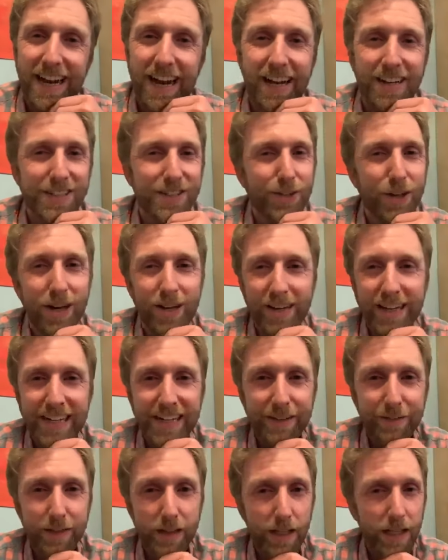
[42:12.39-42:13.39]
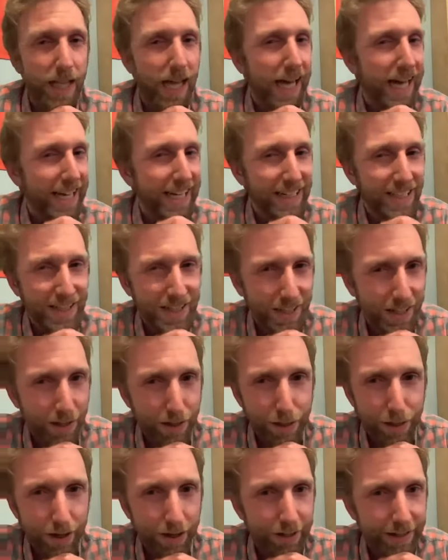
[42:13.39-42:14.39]
Are any of the lines
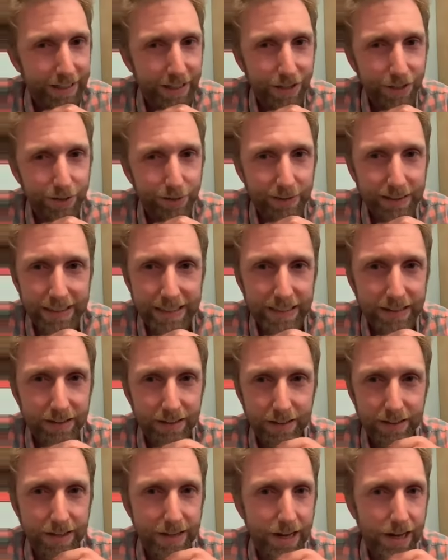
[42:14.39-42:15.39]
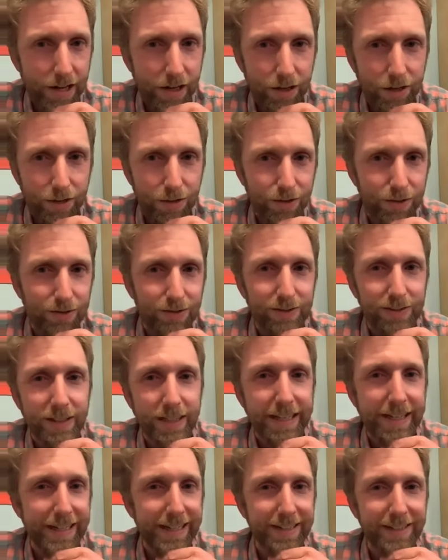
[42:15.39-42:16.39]
cathartic to read? No.
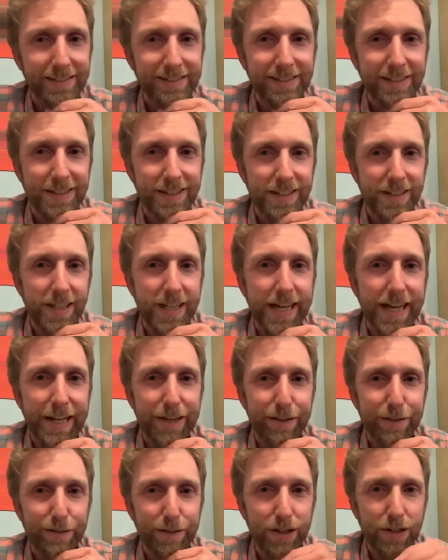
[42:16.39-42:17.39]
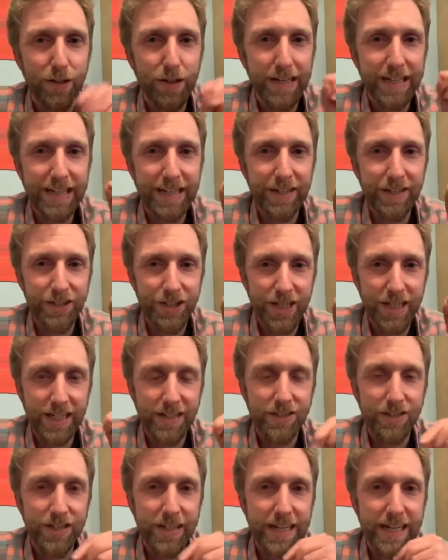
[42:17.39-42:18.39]
Like, there's a lot of, oh, I need to
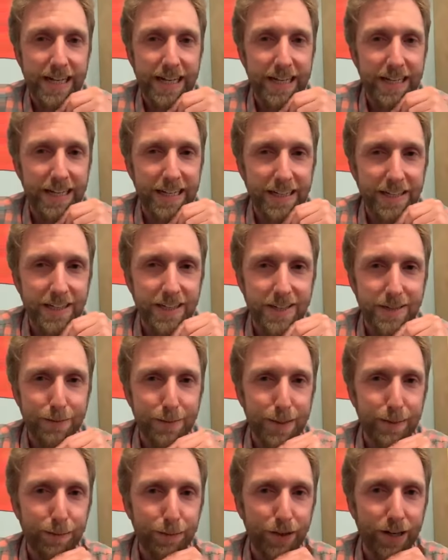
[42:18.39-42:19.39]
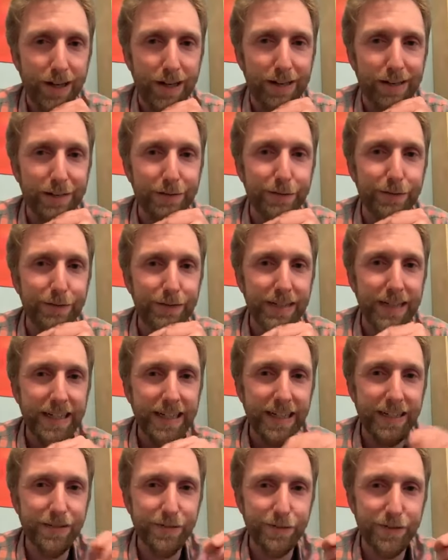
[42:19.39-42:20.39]
change that. I did some improv. I
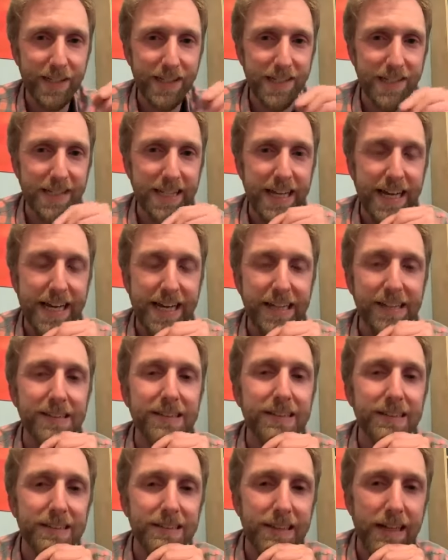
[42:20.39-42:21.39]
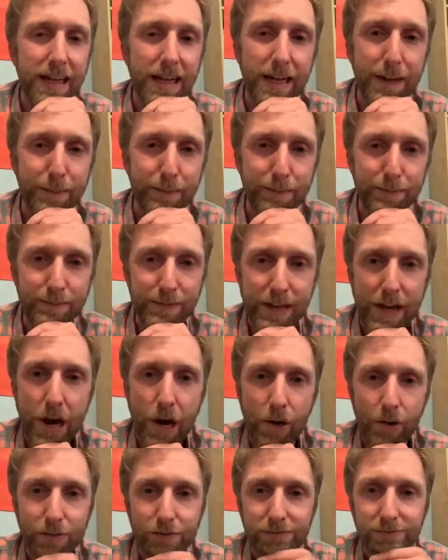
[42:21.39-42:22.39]
need to fix that. No.